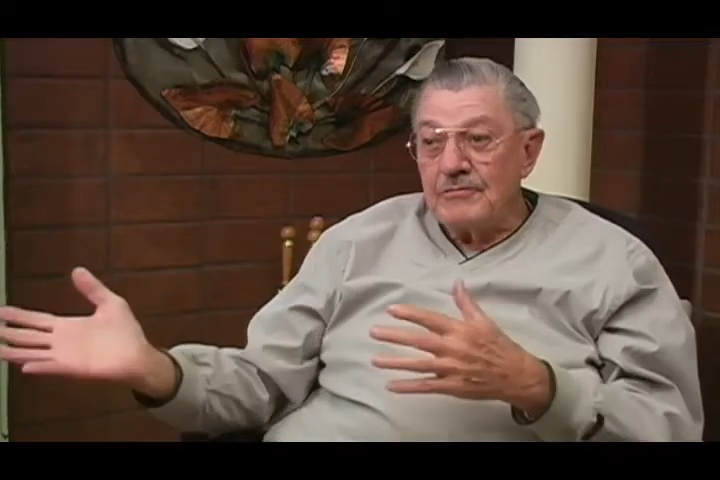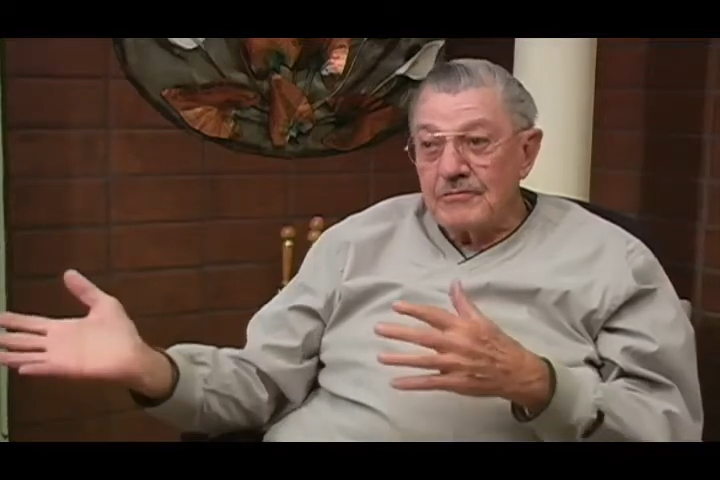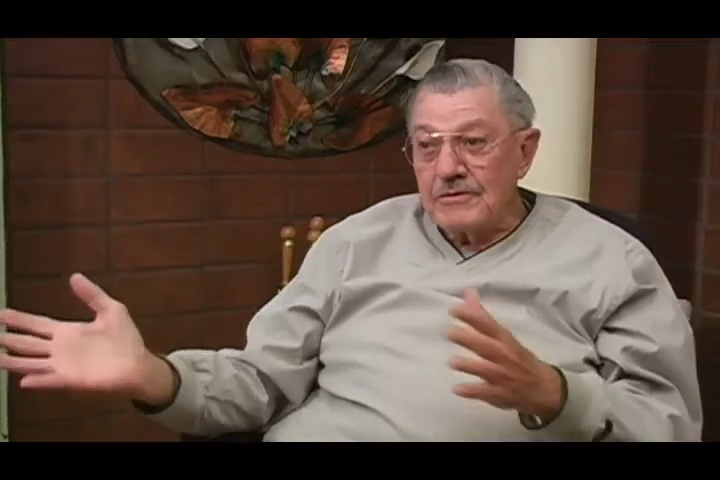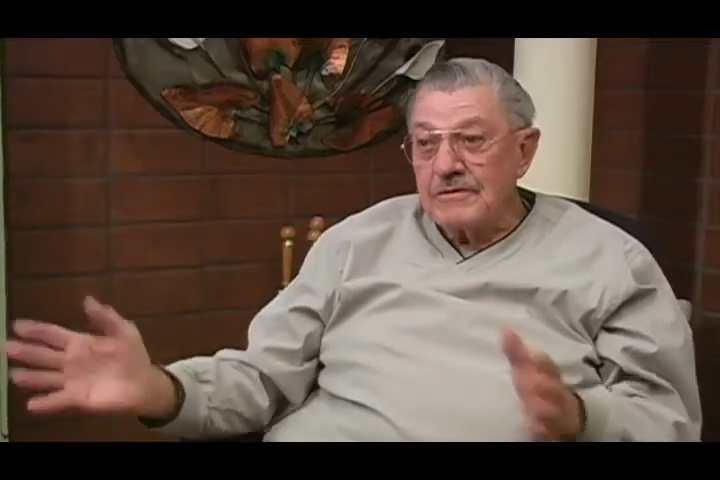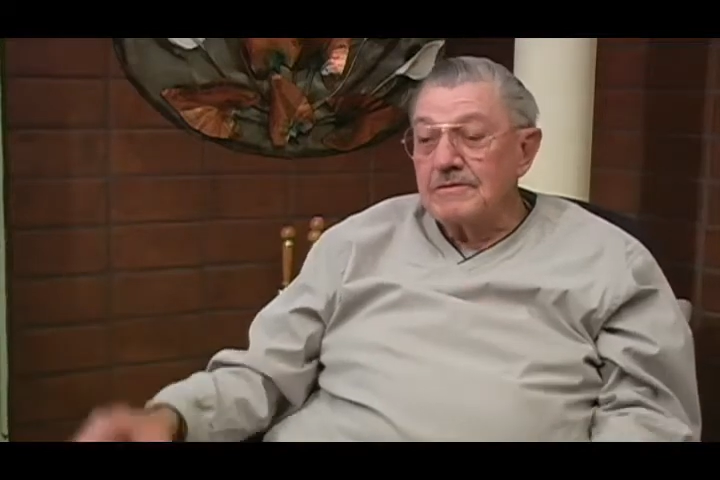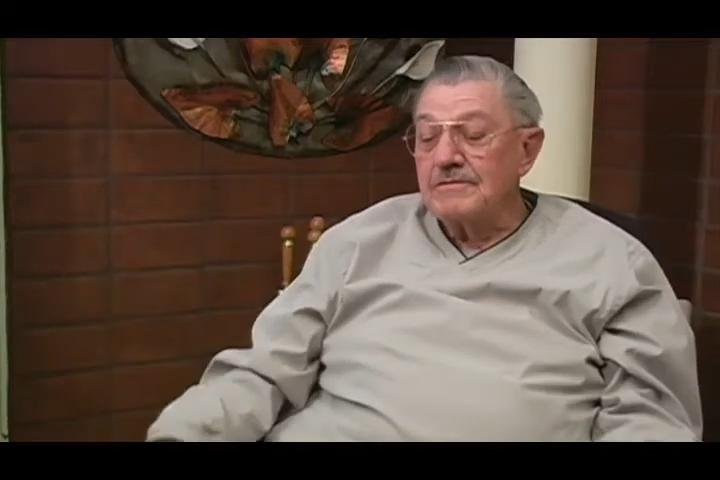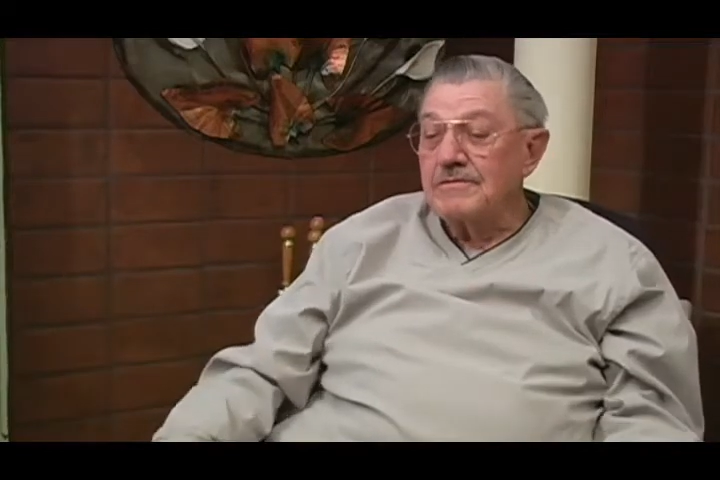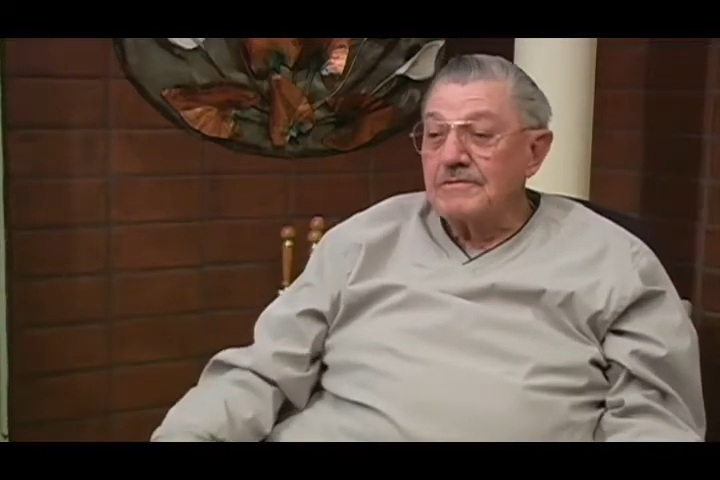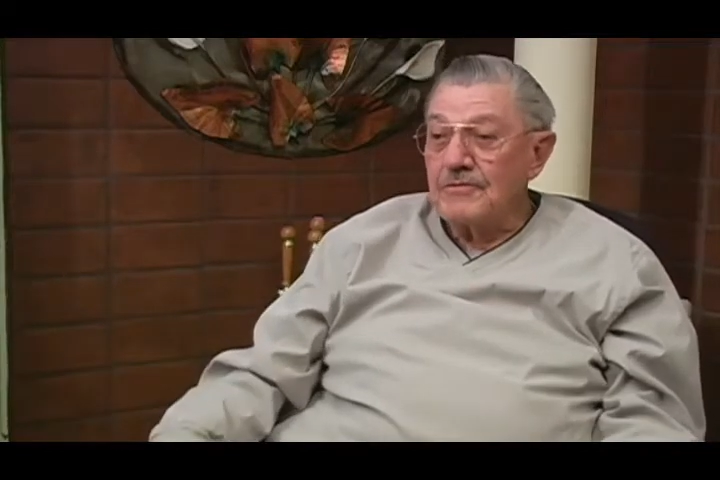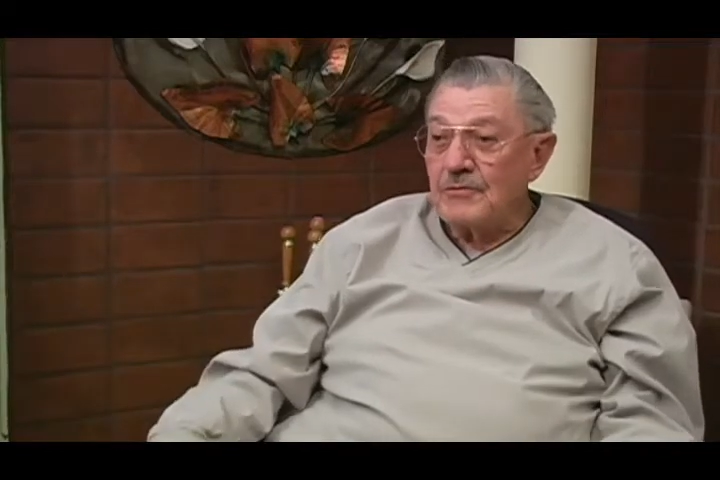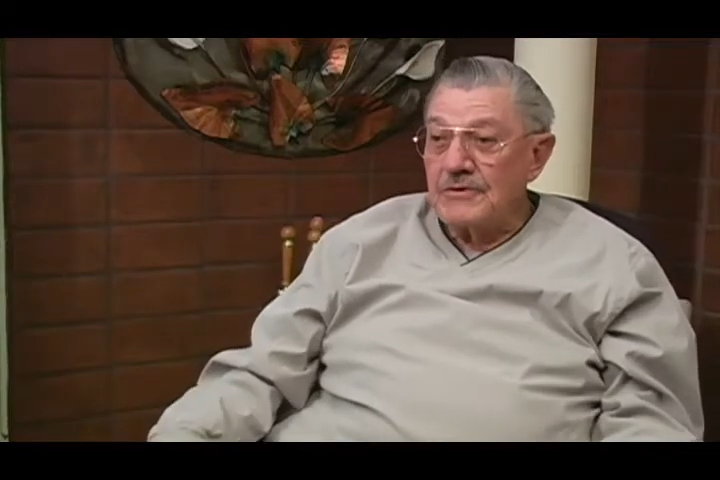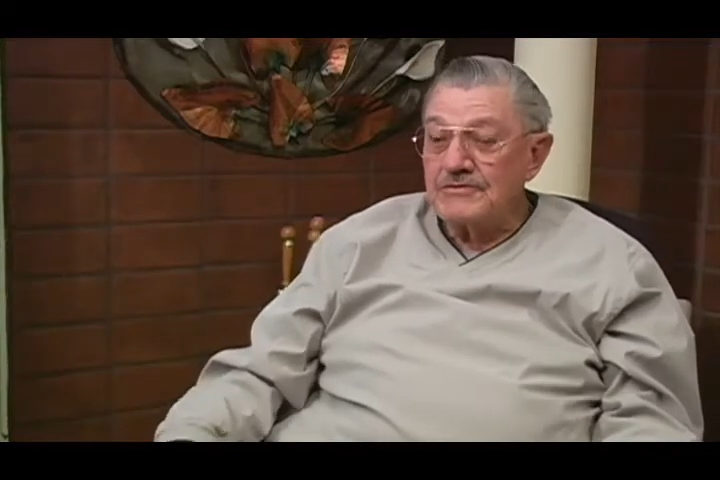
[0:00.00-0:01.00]
were
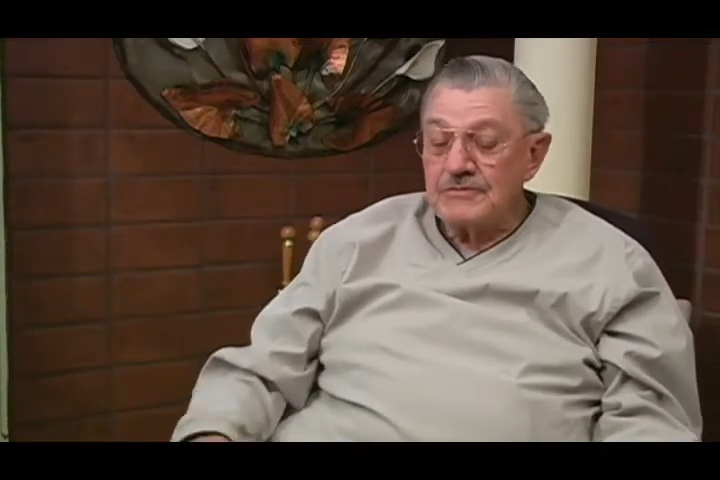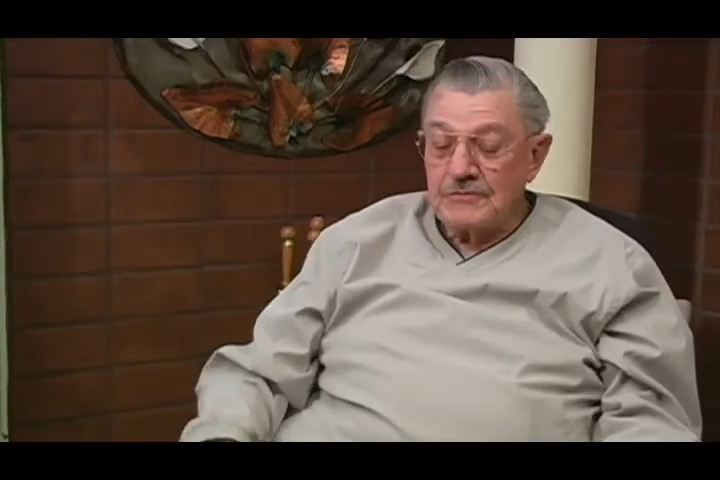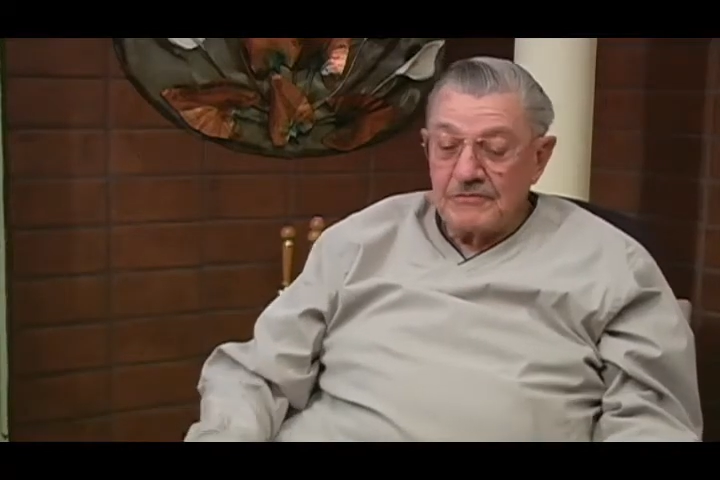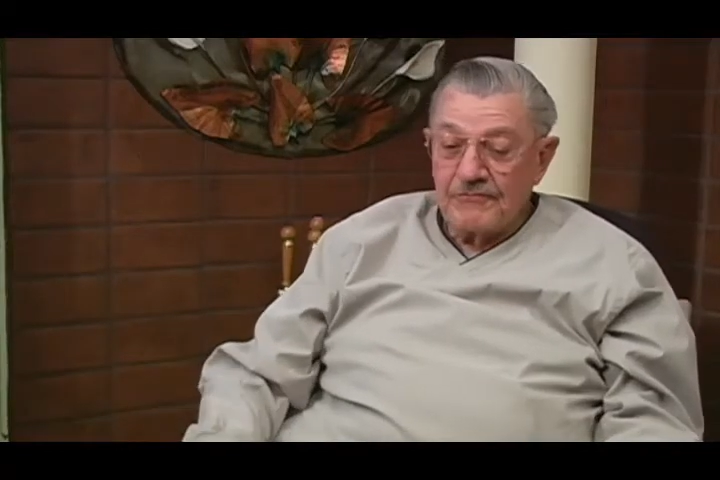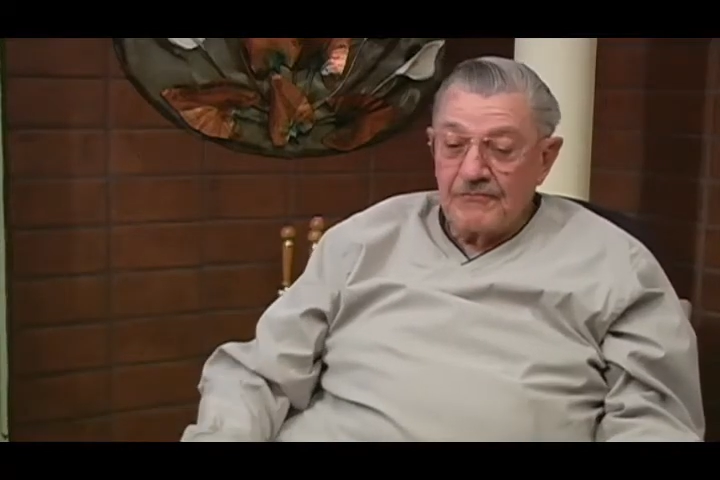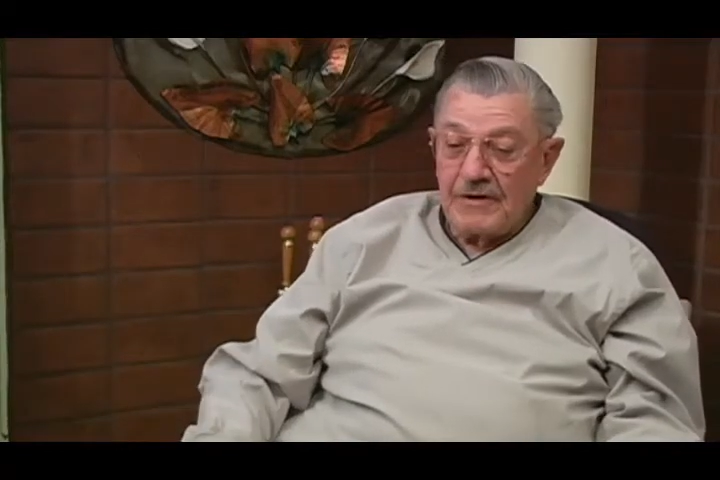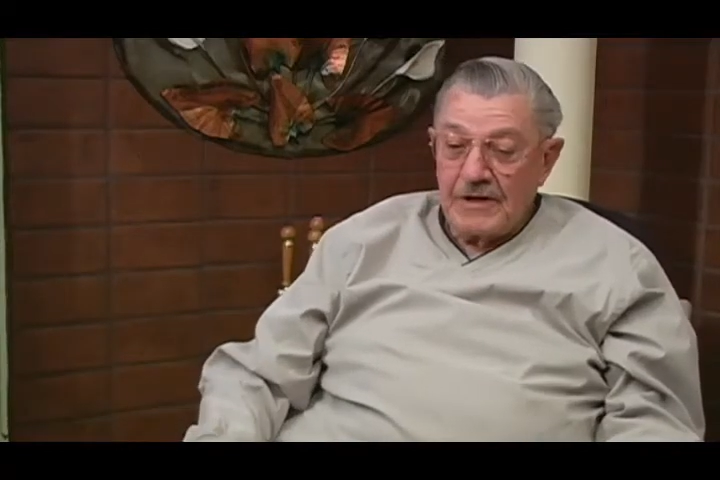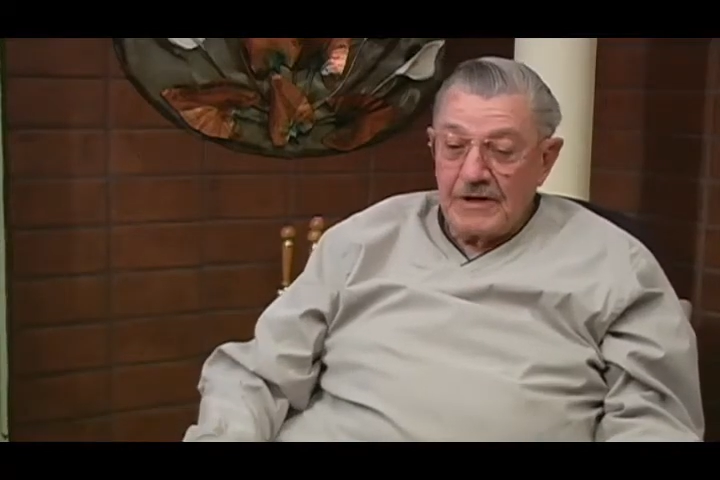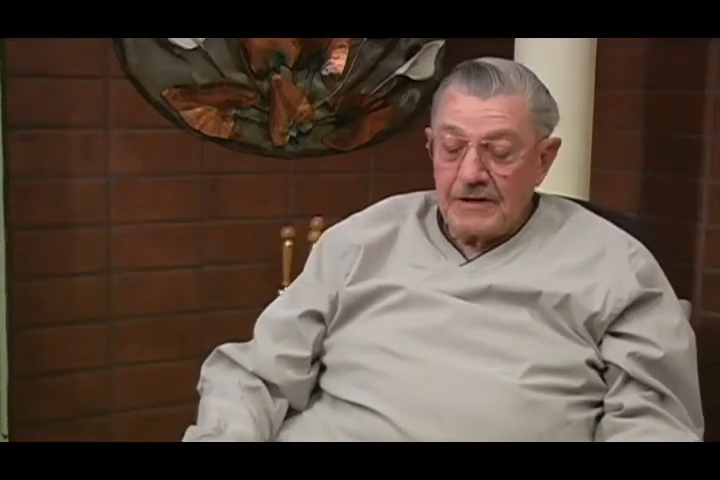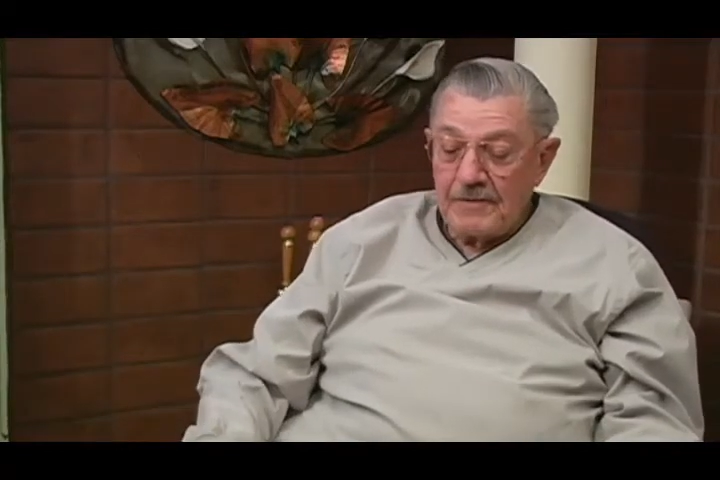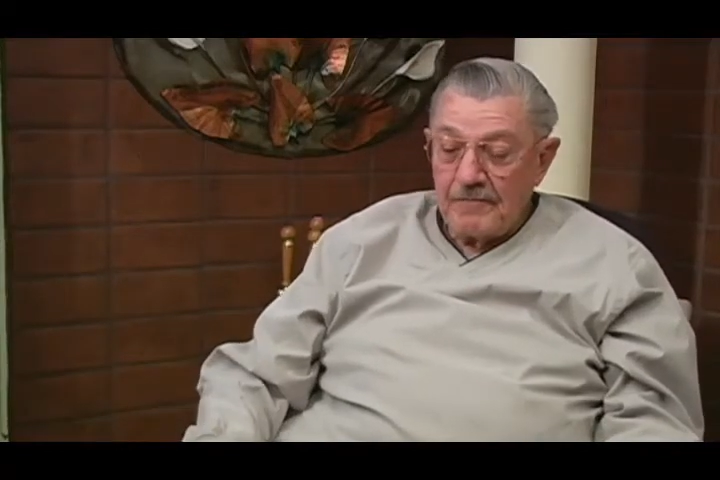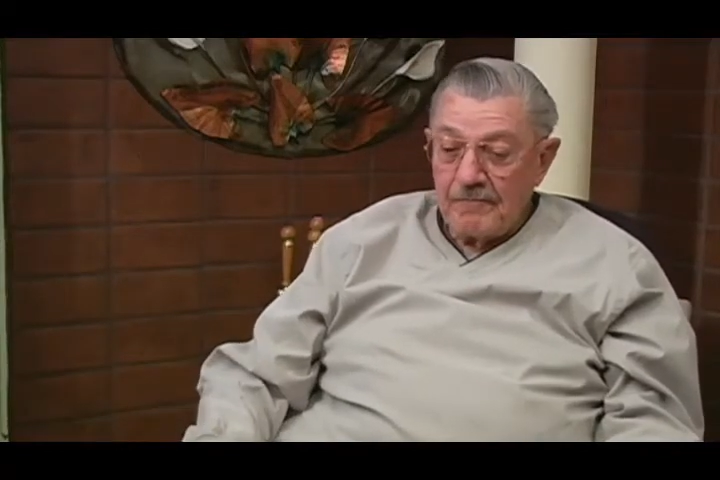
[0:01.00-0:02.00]
the ones that were flying.